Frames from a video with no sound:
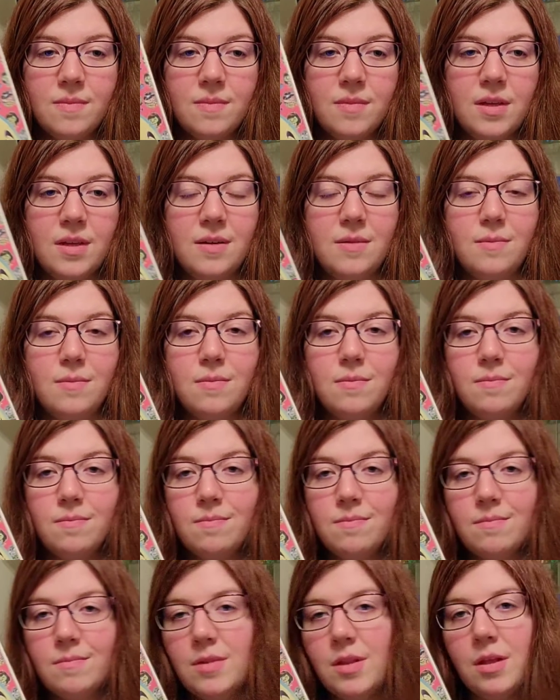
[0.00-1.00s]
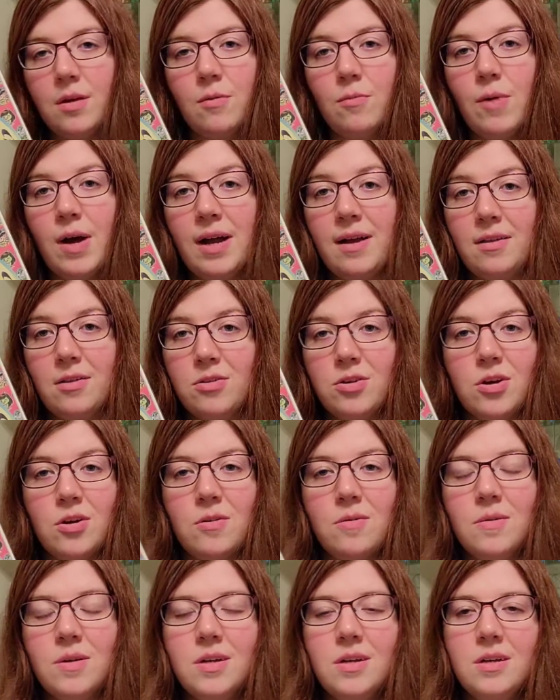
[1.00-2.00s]
like a while
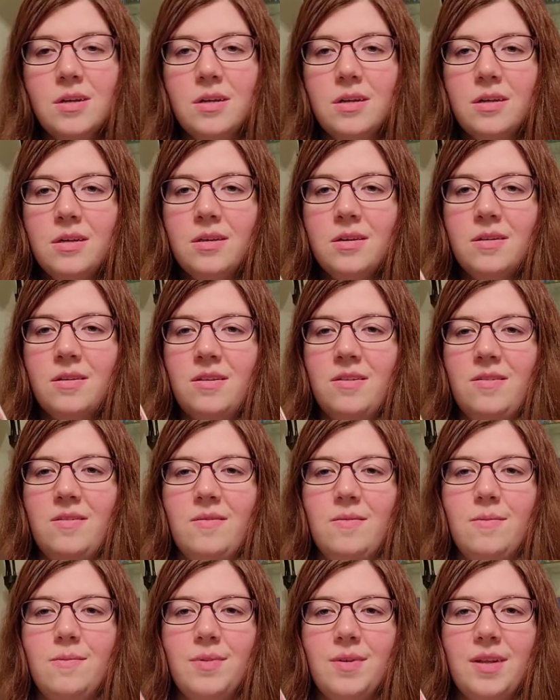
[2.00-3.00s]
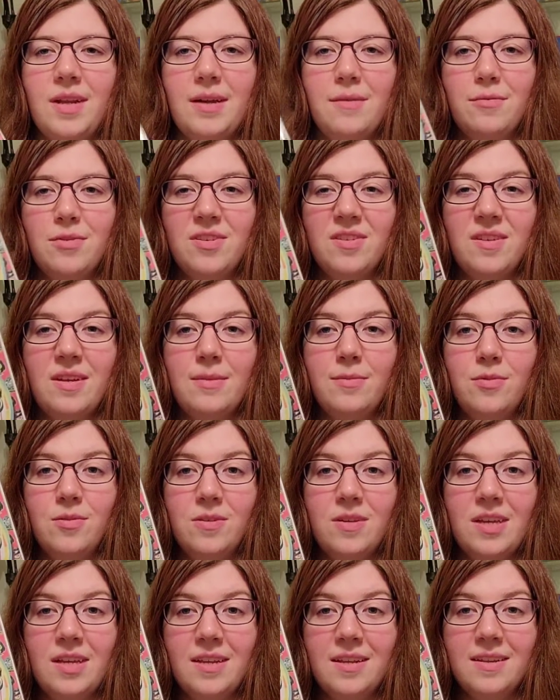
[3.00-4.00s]
ago, but I wasn't able
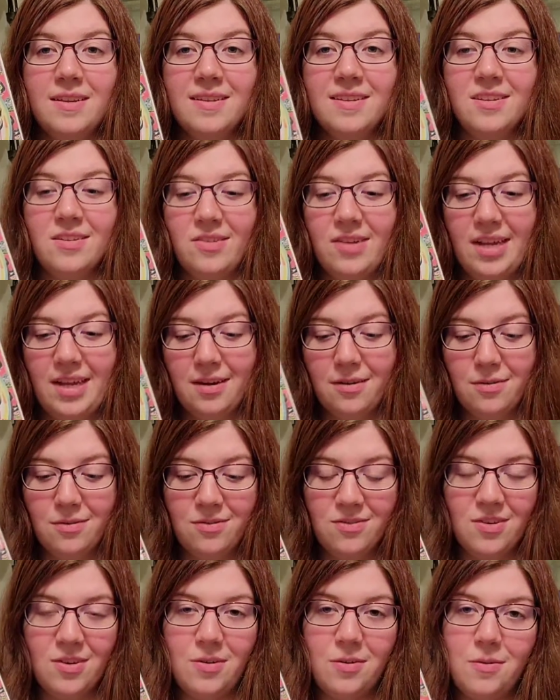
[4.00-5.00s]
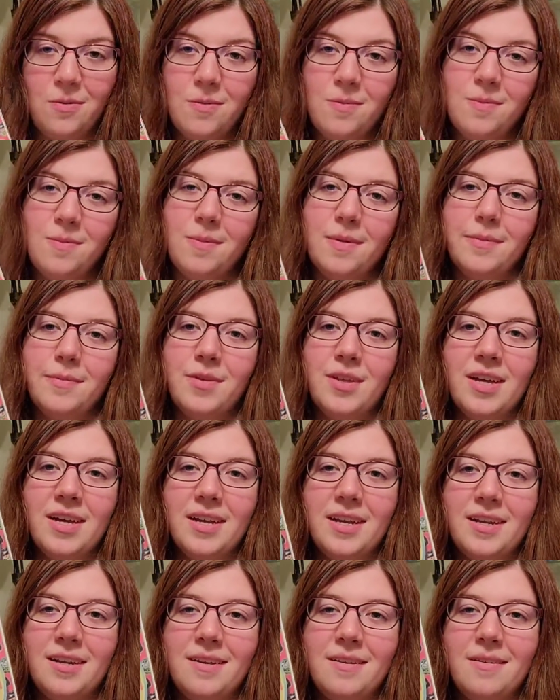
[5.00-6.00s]
to get it until now, so I'm
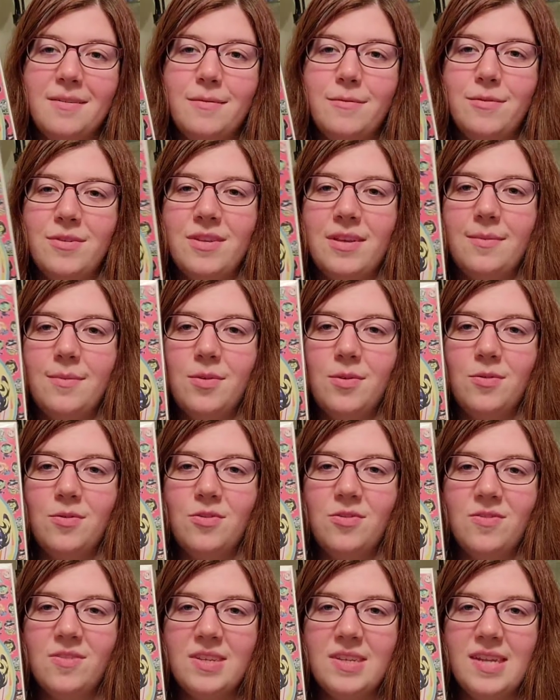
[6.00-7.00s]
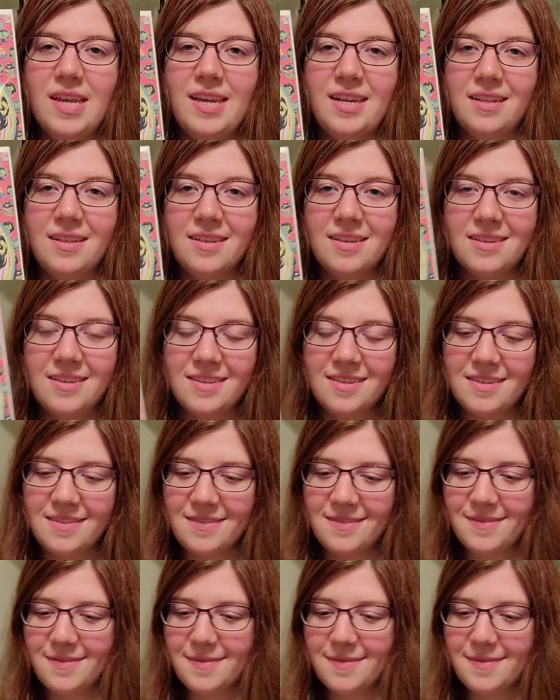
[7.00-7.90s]
glad I was able to snag this.